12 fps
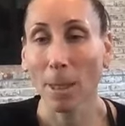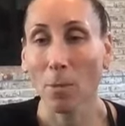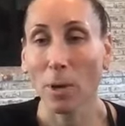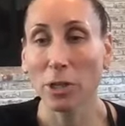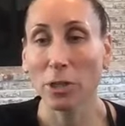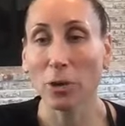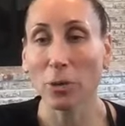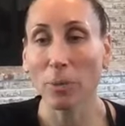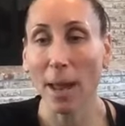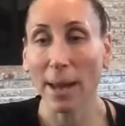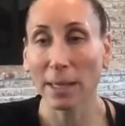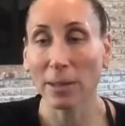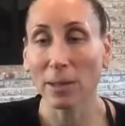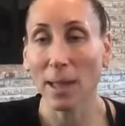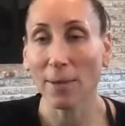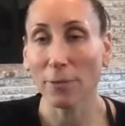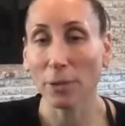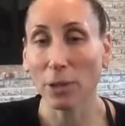When you're ready, the
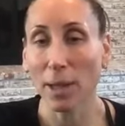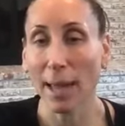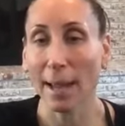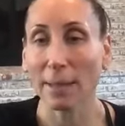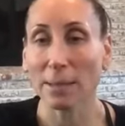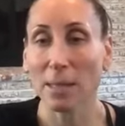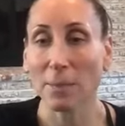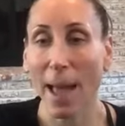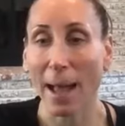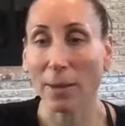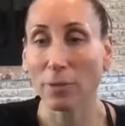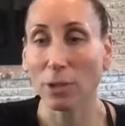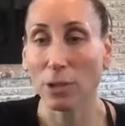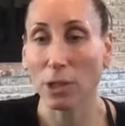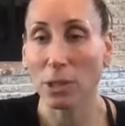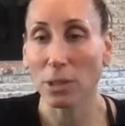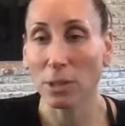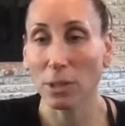left foot lands, the back foot
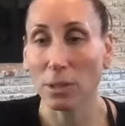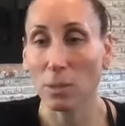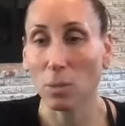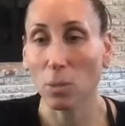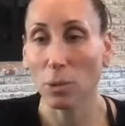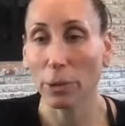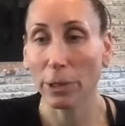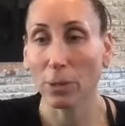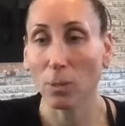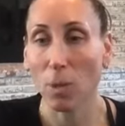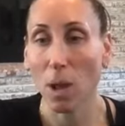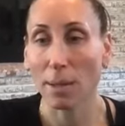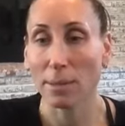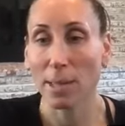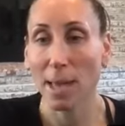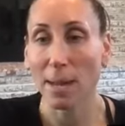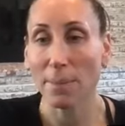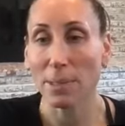turns, warrior one.
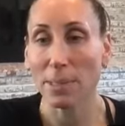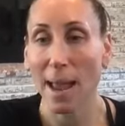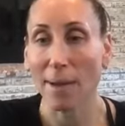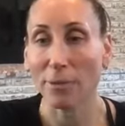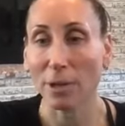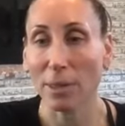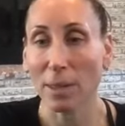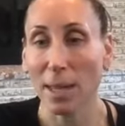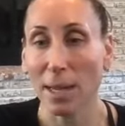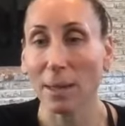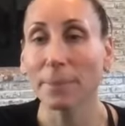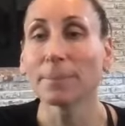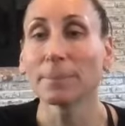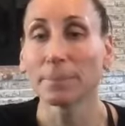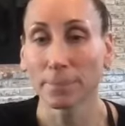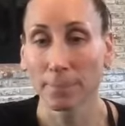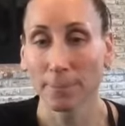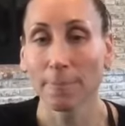Setup is everything.
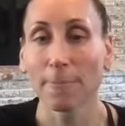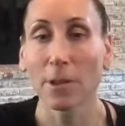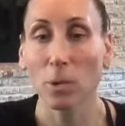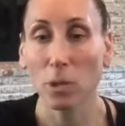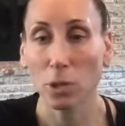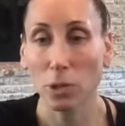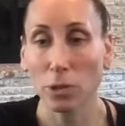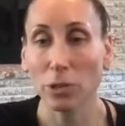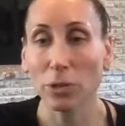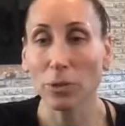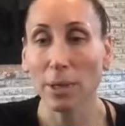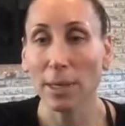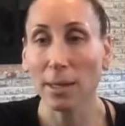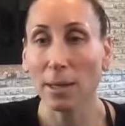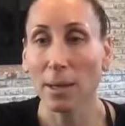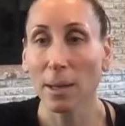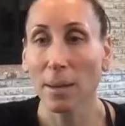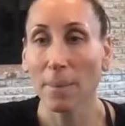Feel what you're doing.
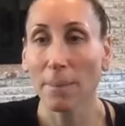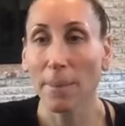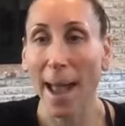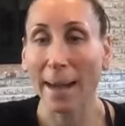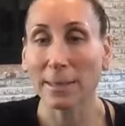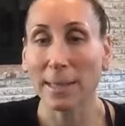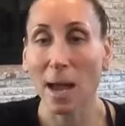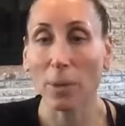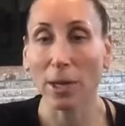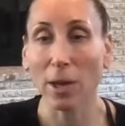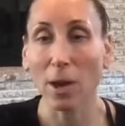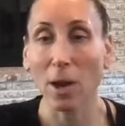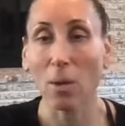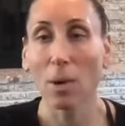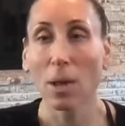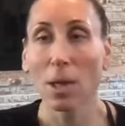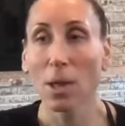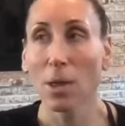Back down we
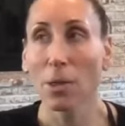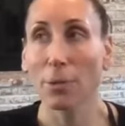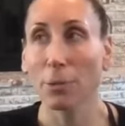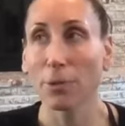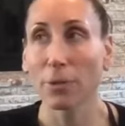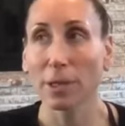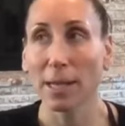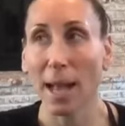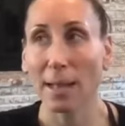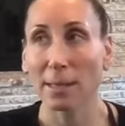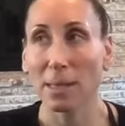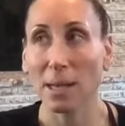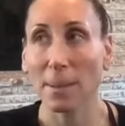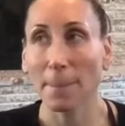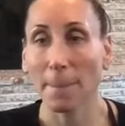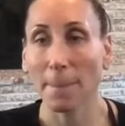go through a vinyasa.